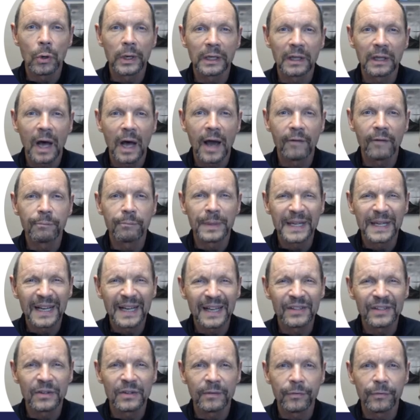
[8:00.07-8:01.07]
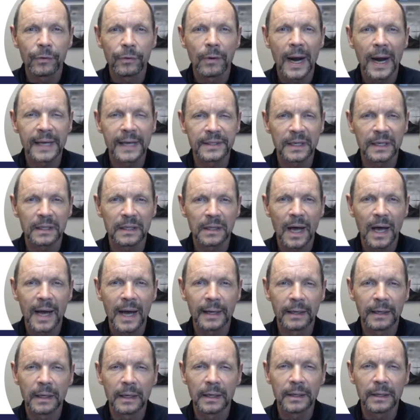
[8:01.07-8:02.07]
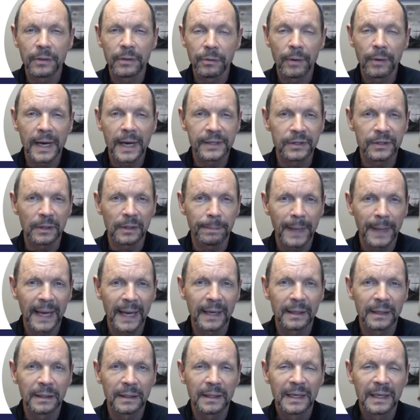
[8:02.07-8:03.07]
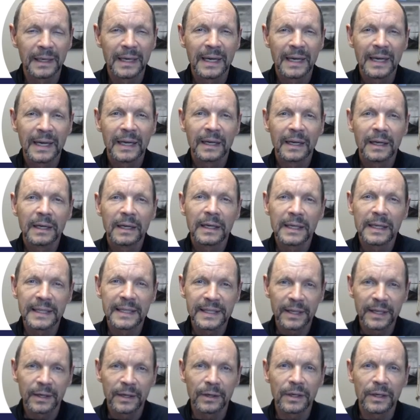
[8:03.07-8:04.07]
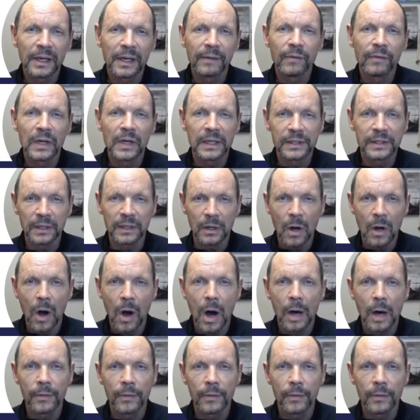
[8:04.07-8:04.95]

life because of thoracic, uh, thoracic pain, consider giving us a call.